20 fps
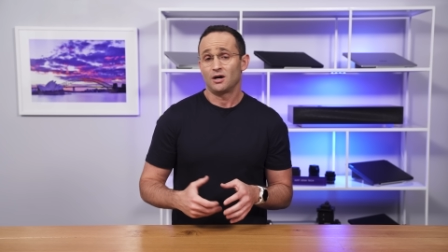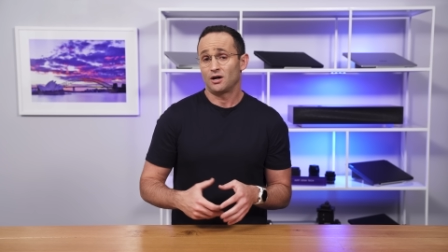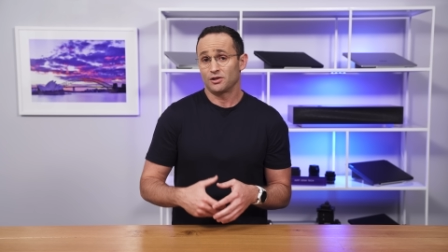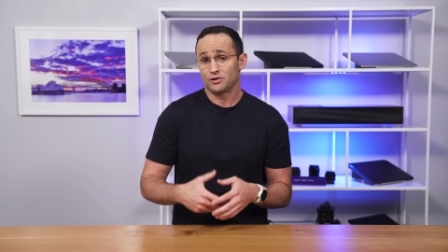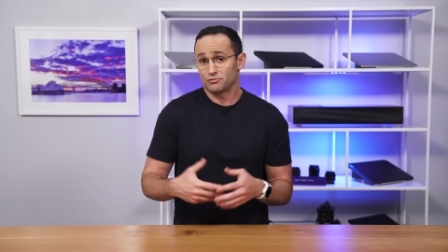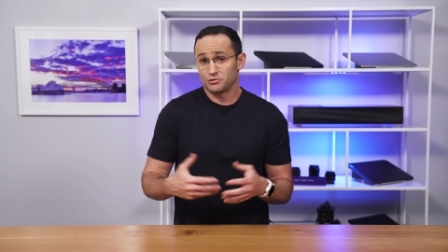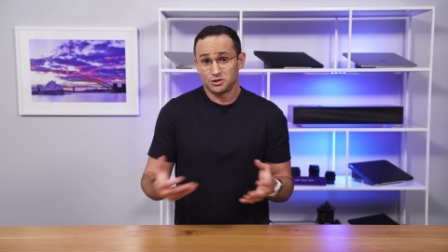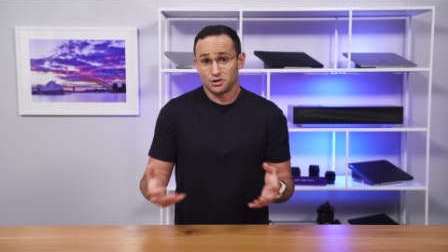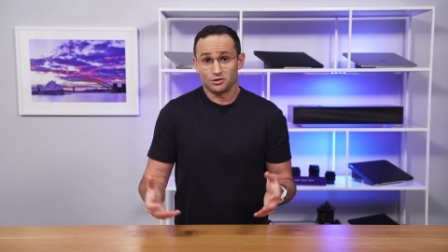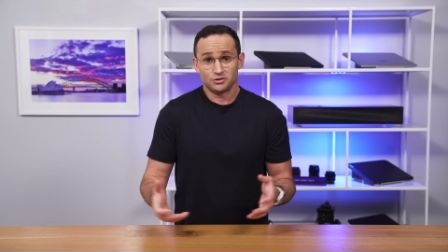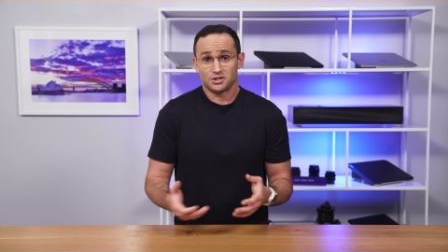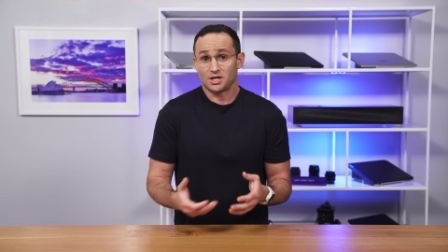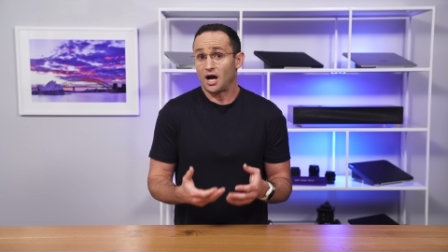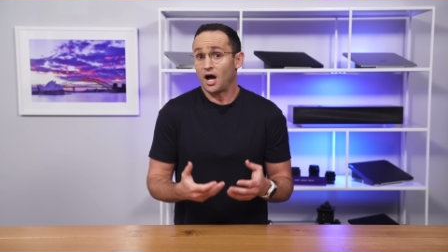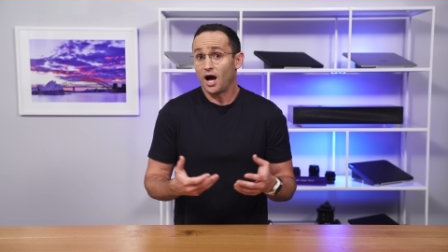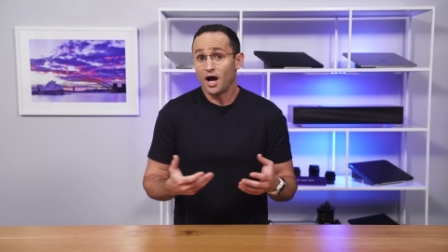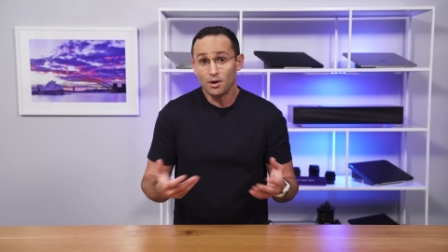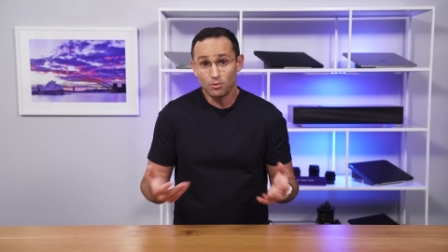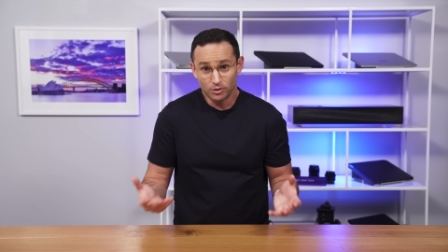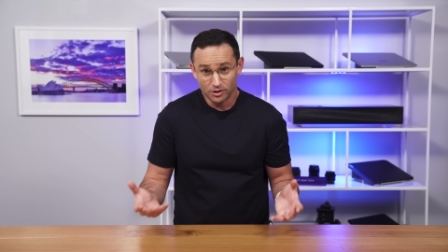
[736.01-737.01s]
on the results
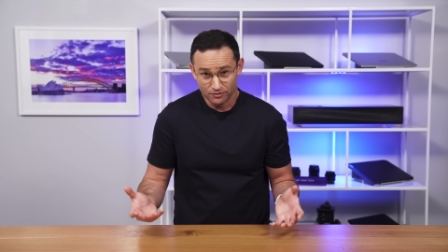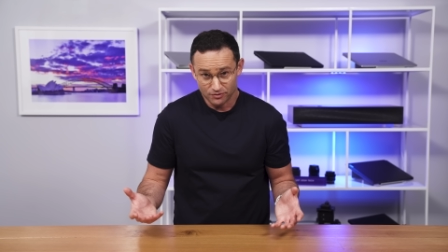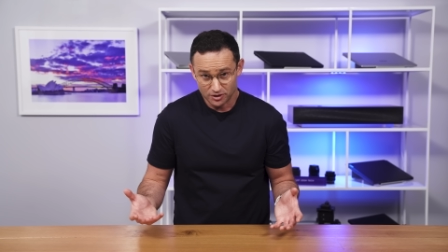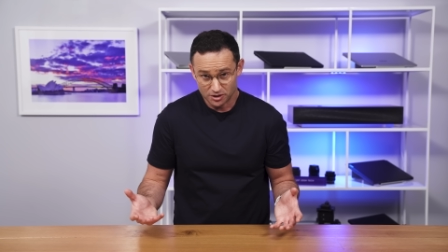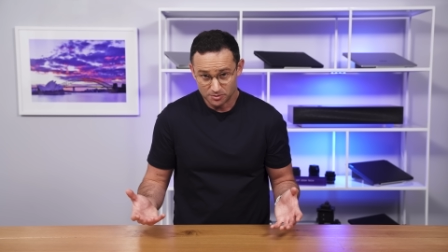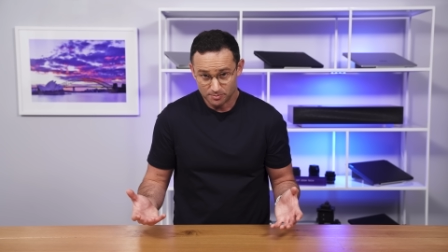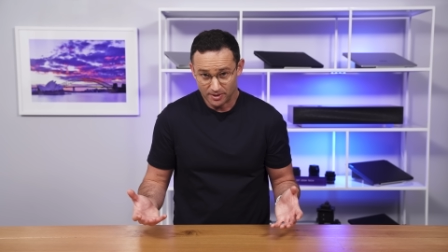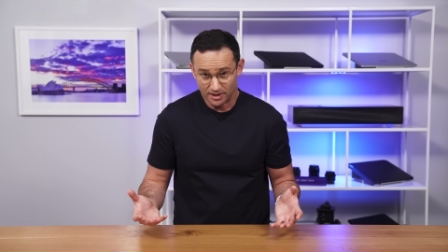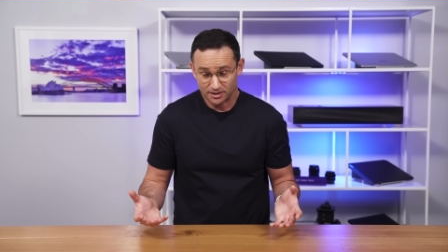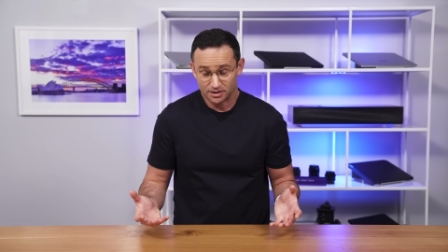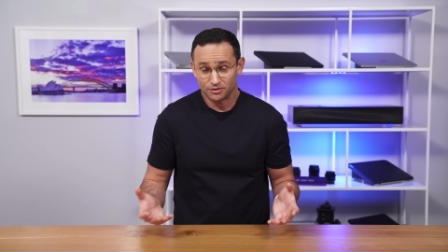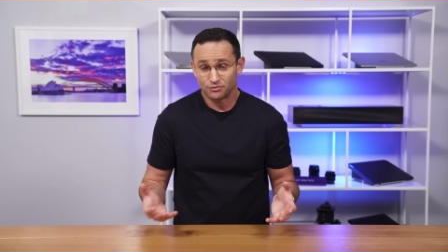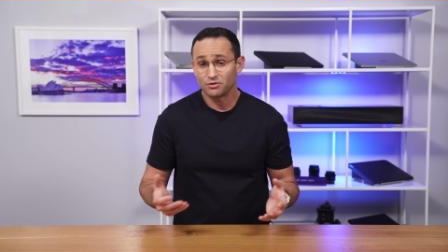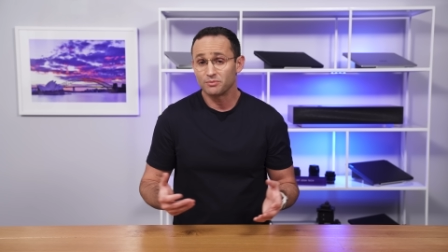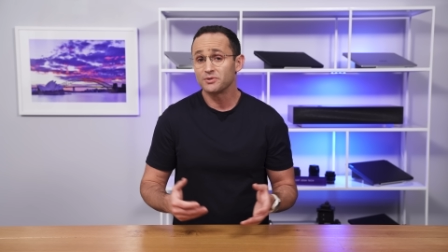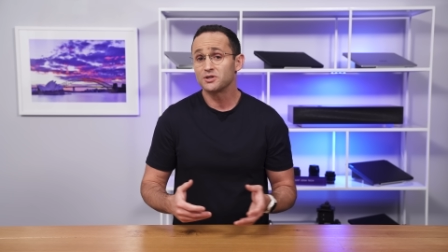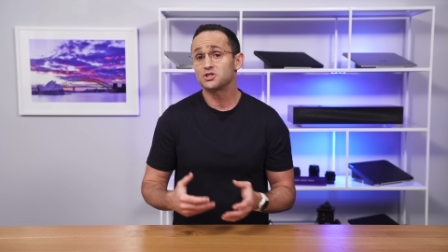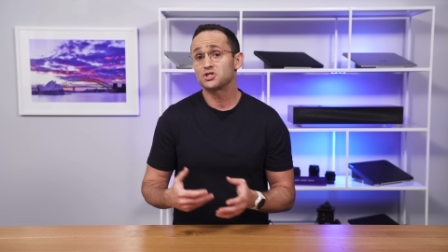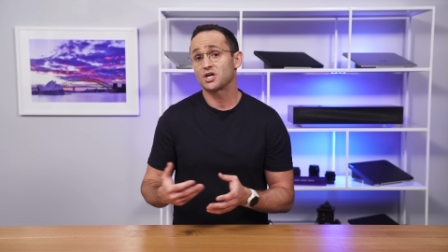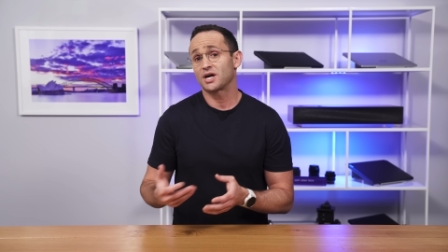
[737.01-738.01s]
I would have expected
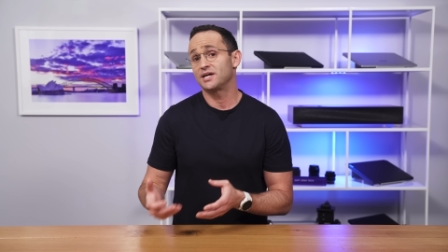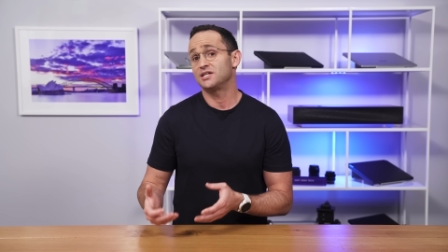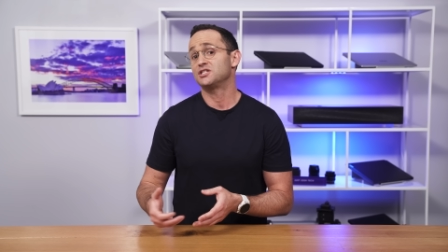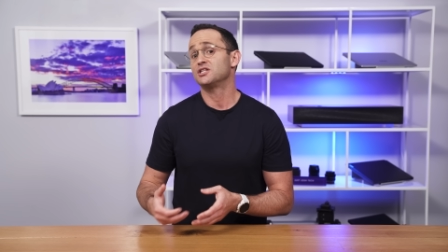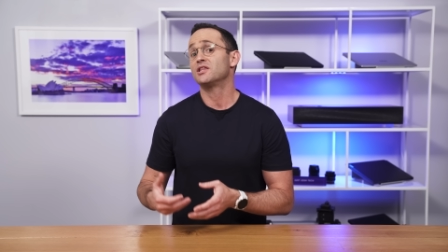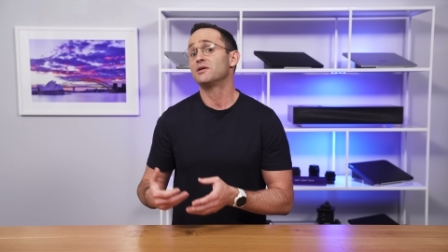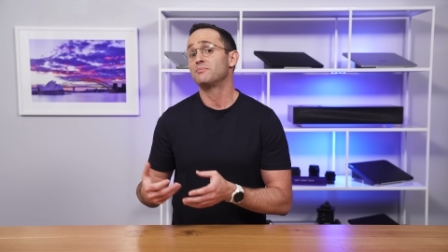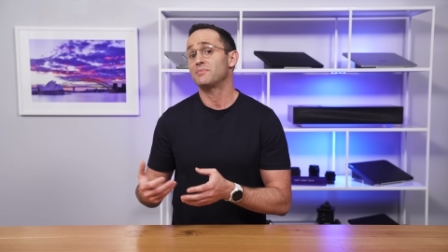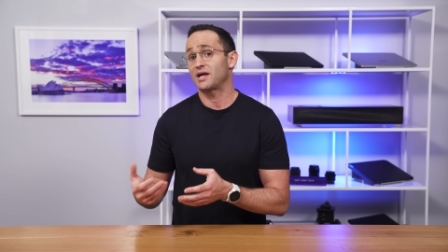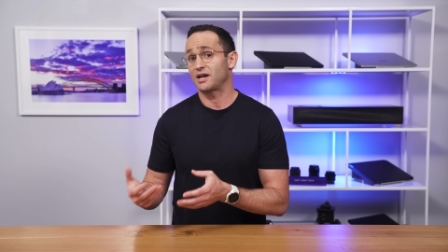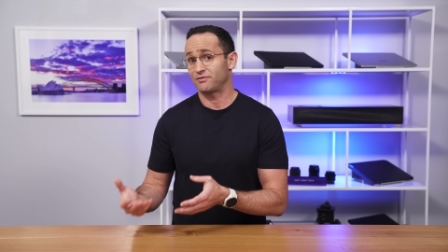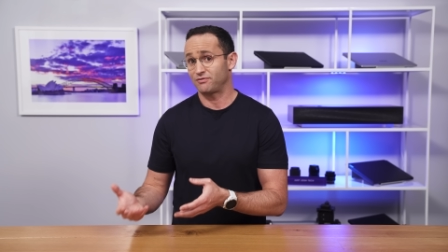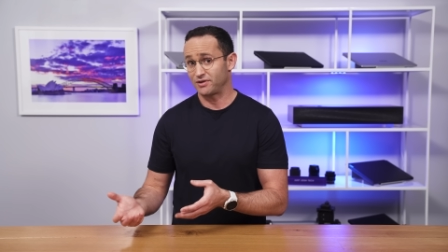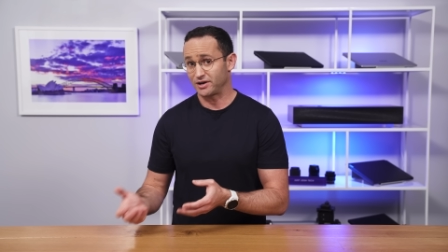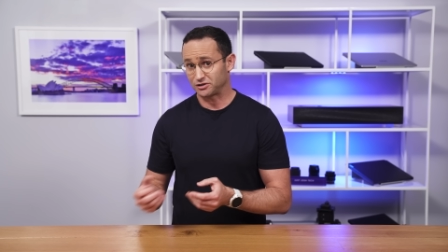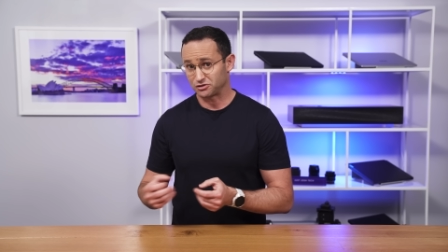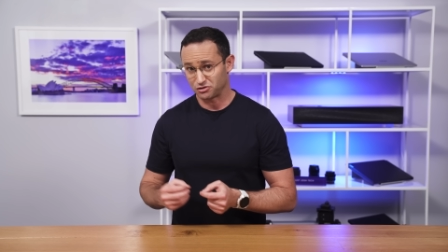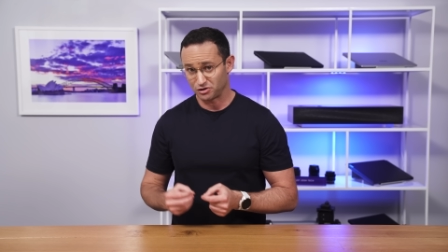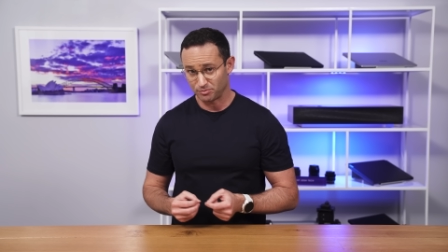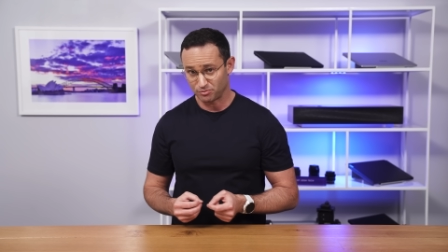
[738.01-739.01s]
from the change in the
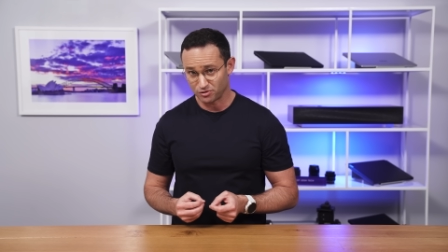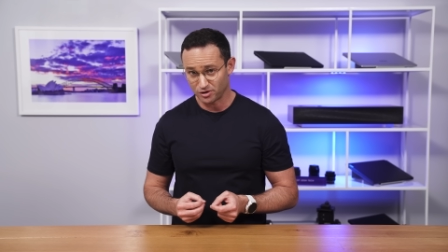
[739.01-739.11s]
manufacturing